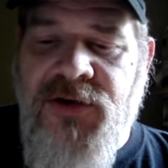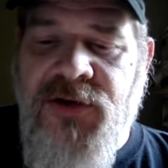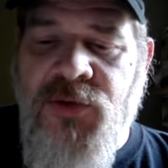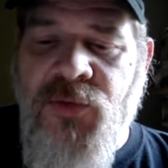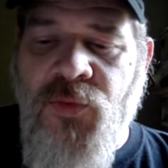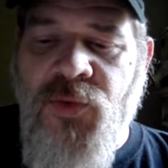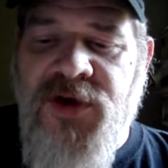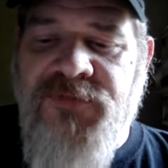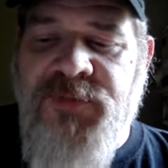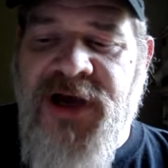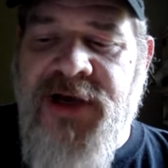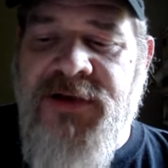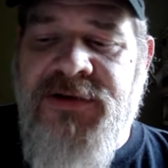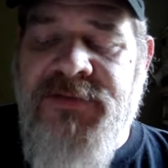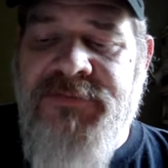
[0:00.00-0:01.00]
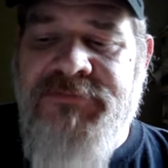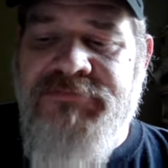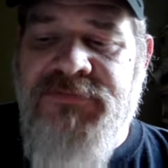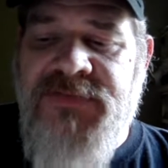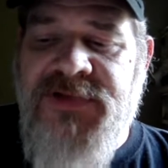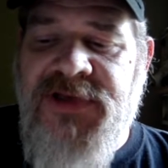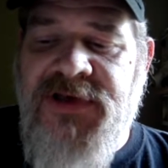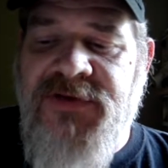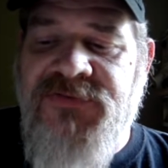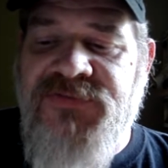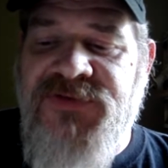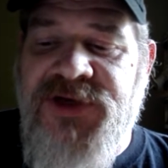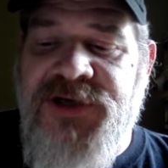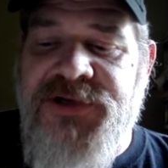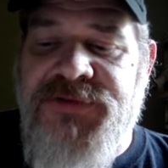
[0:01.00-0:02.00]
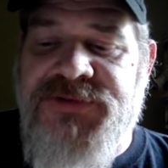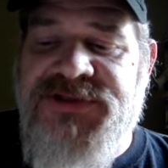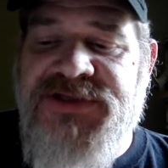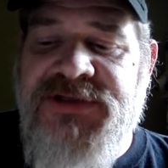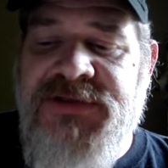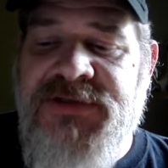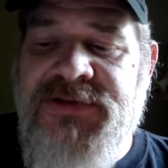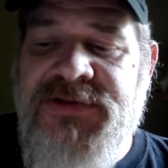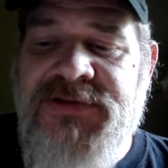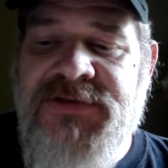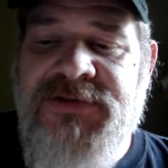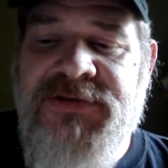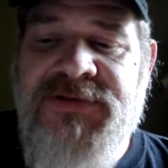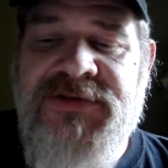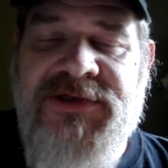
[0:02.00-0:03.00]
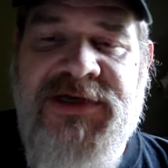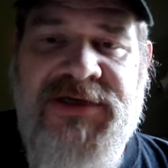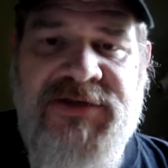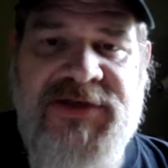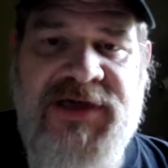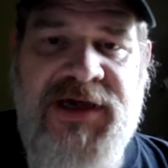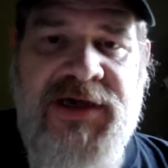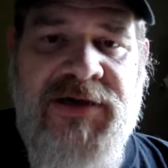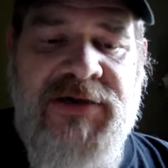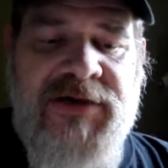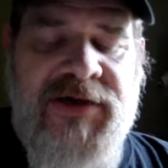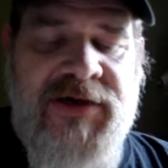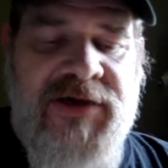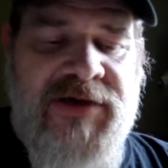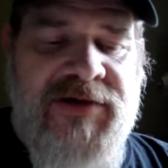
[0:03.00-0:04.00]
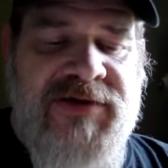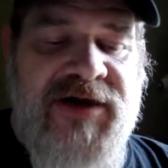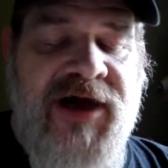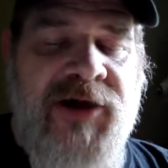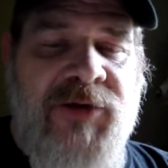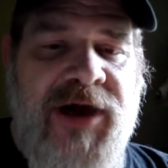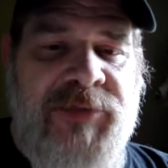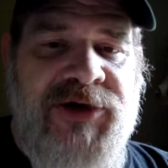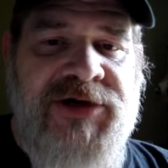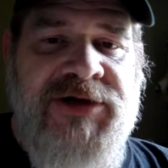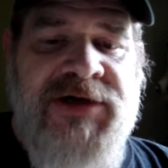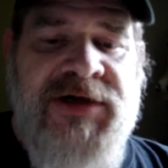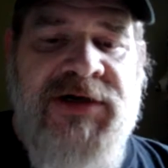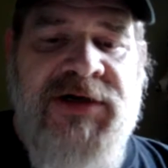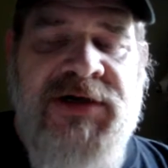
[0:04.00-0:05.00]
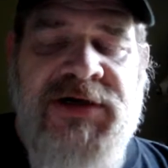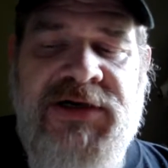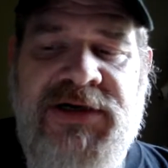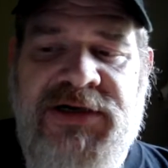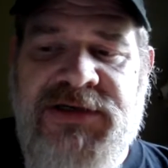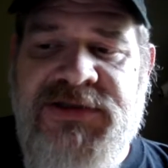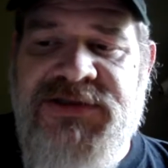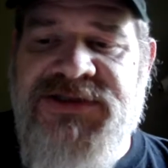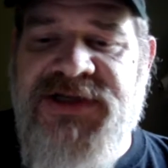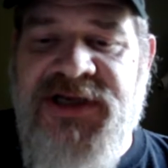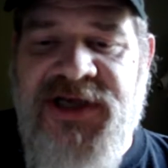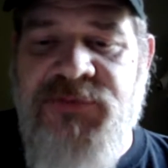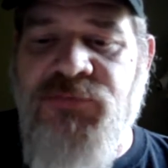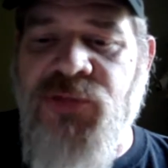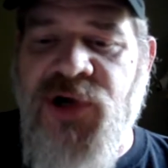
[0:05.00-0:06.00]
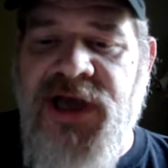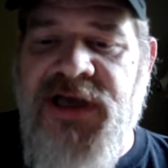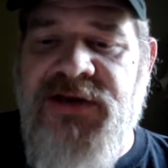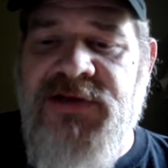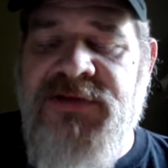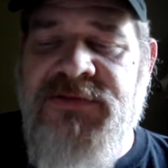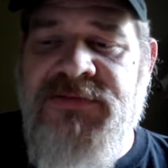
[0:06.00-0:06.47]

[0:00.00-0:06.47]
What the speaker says: One of my figures in the diorama is an inbred